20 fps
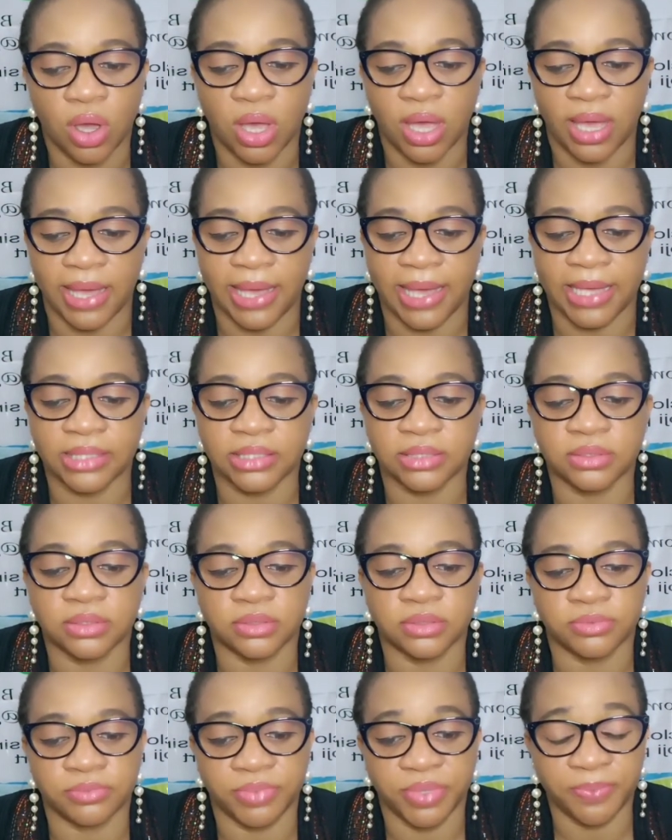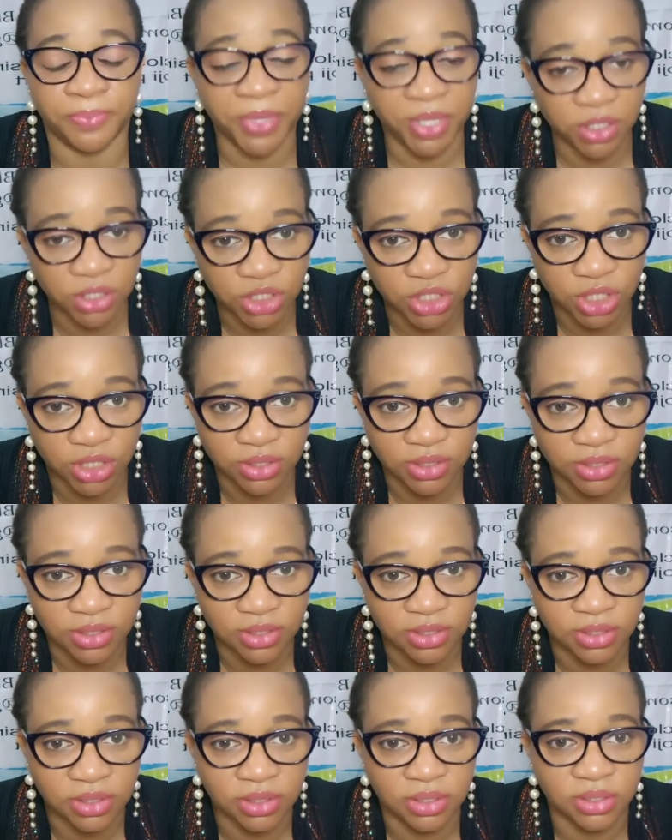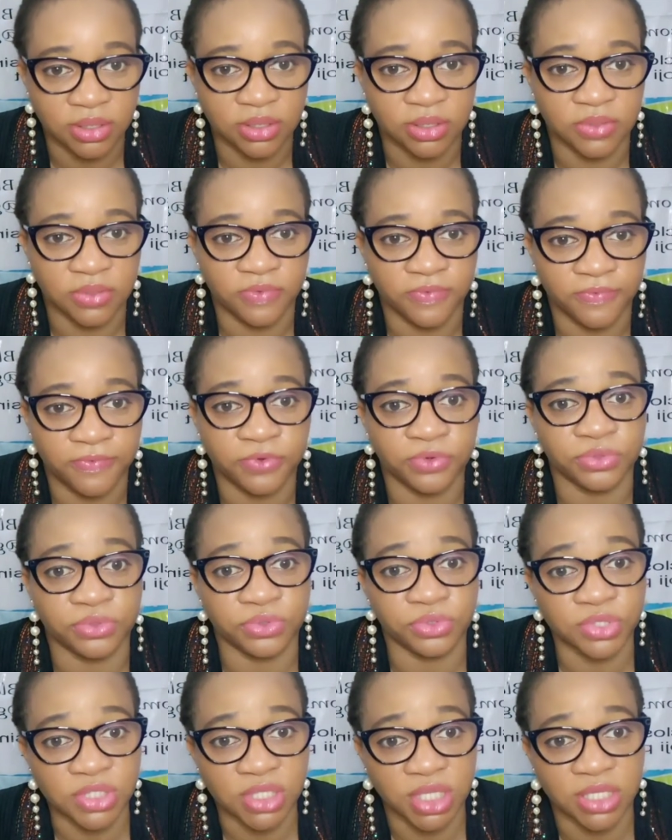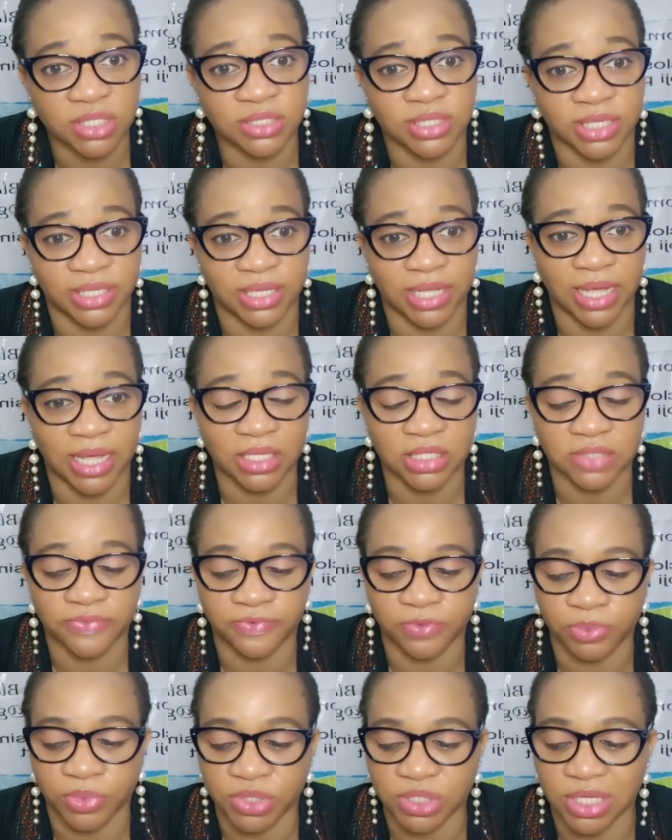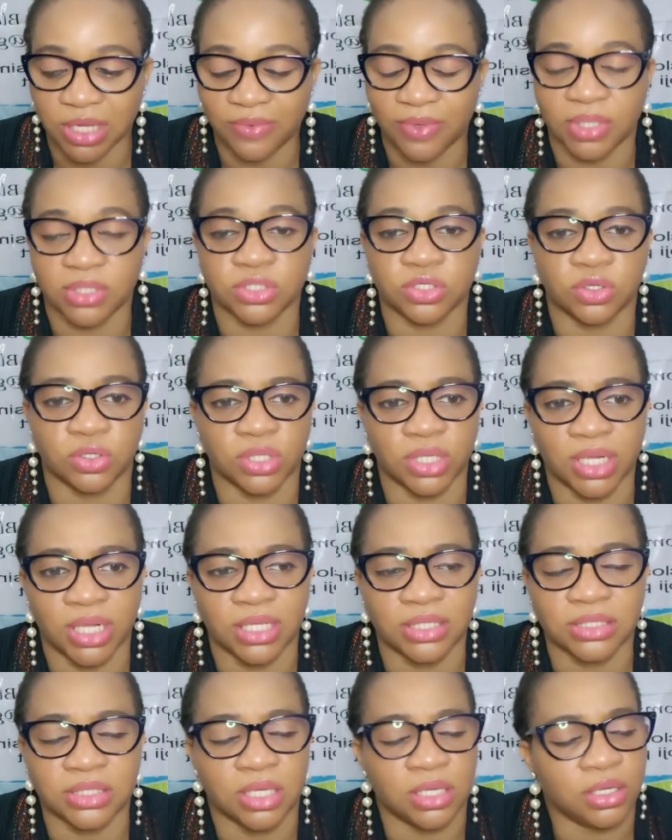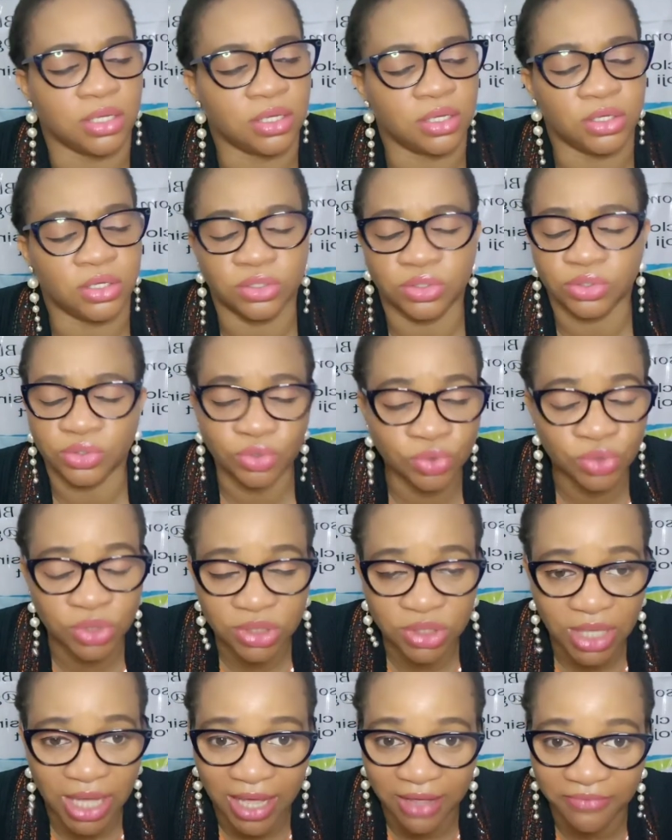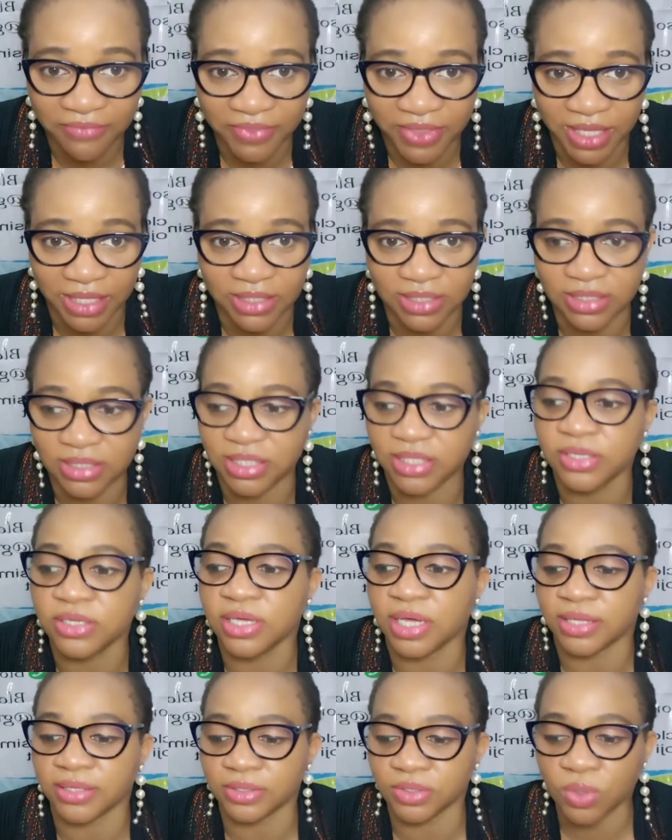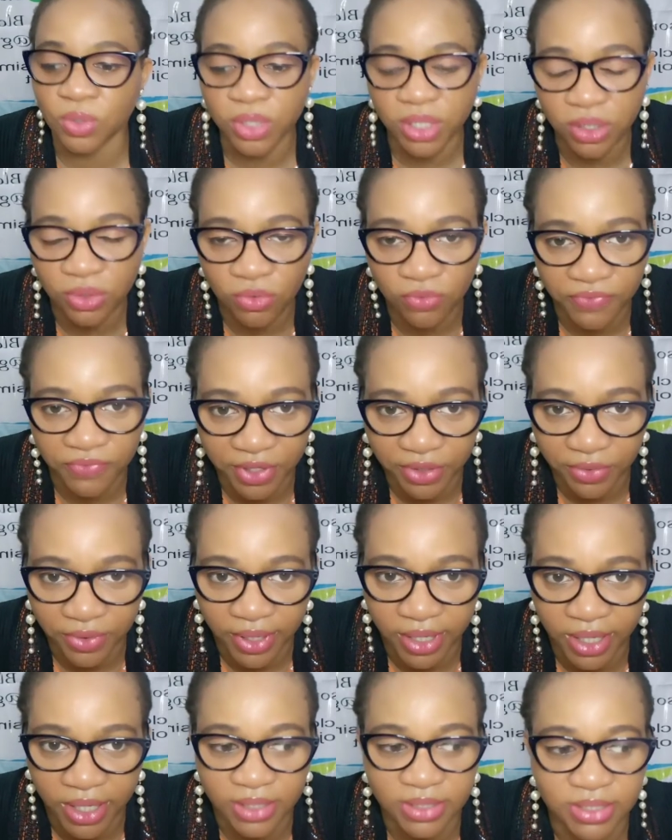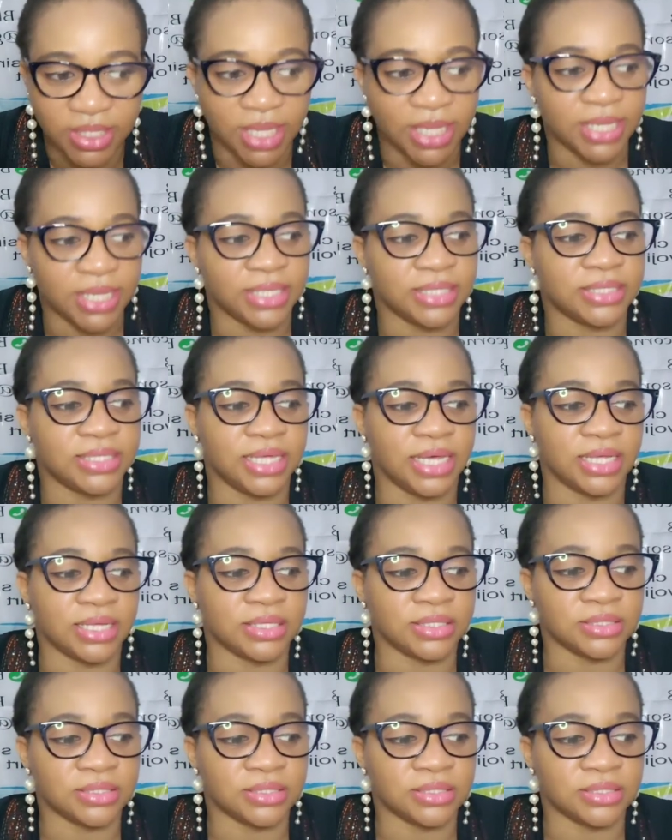and be patient for those things that they ask for. But our toddlers don't have that. They are talking over your head. They are